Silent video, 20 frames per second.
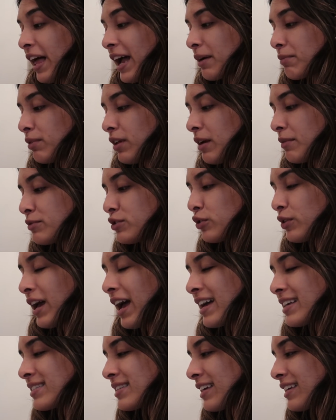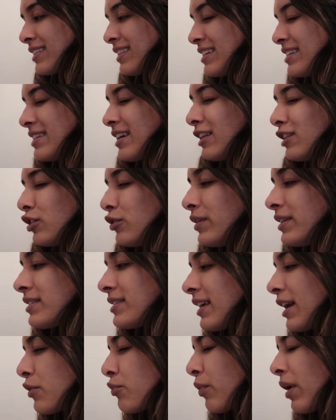Black plum, so it has, like, the yellow
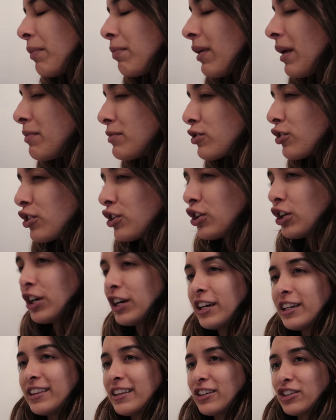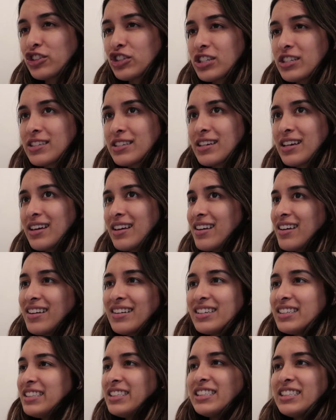inside. Red plums are good.
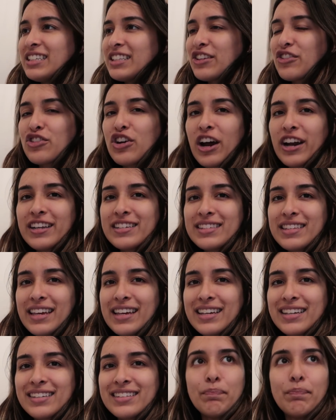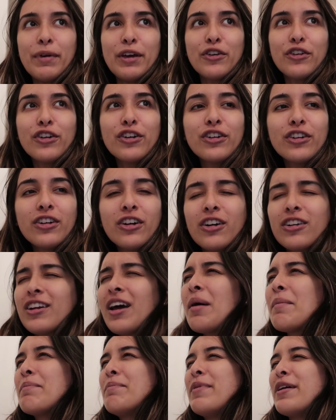They're not as, like, bitter, or
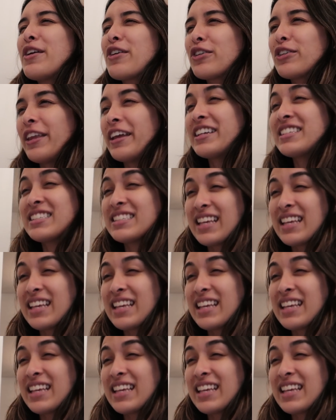not bitter, like,